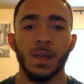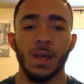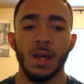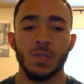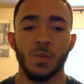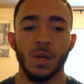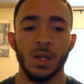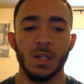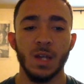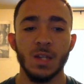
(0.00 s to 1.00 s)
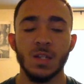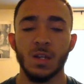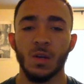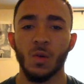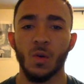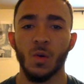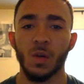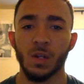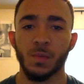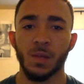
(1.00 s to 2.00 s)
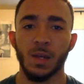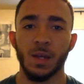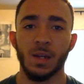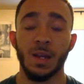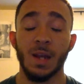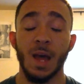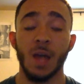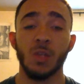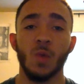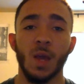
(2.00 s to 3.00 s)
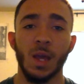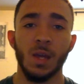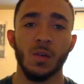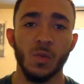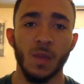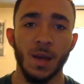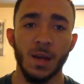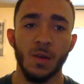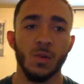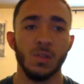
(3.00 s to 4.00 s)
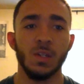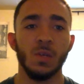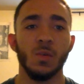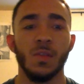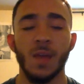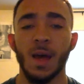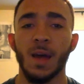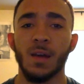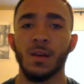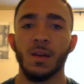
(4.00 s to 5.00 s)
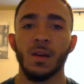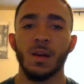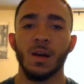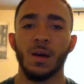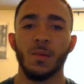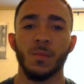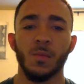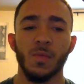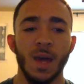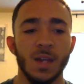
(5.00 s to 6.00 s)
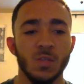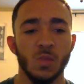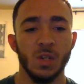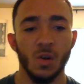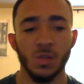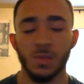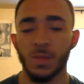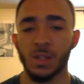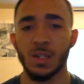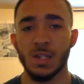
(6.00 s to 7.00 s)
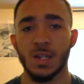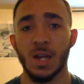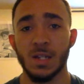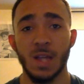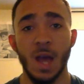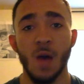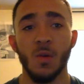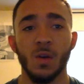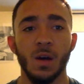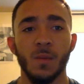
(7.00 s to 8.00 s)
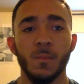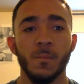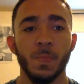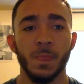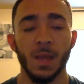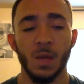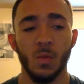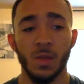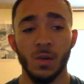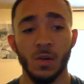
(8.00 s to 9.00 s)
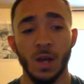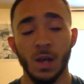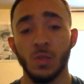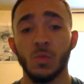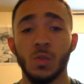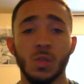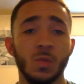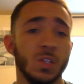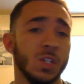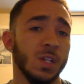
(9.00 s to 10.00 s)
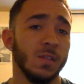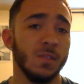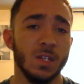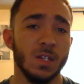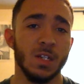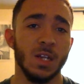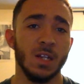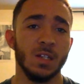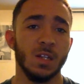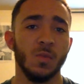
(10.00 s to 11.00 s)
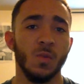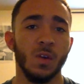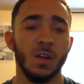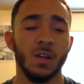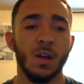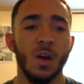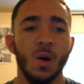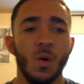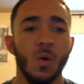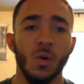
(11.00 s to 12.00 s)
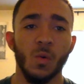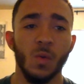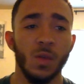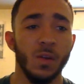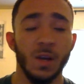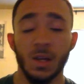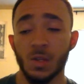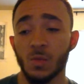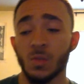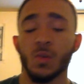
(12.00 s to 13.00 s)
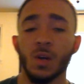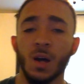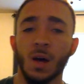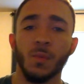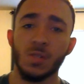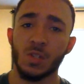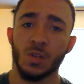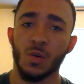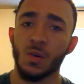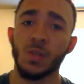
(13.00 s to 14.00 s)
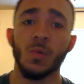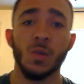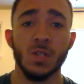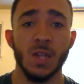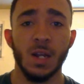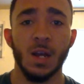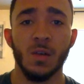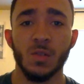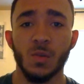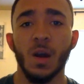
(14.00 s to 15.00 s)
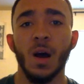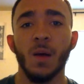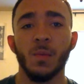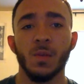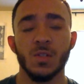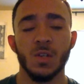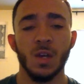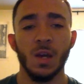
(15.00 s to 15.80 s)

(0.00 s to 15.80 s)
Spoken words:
And it's when it doesn't go according to plan and how you handle that or deal with that, that is what ultimately decides the outcome and whether or not you do achieve the success that you wanted, or whether or not you do accomplish the goal that you were setting out to accomplish.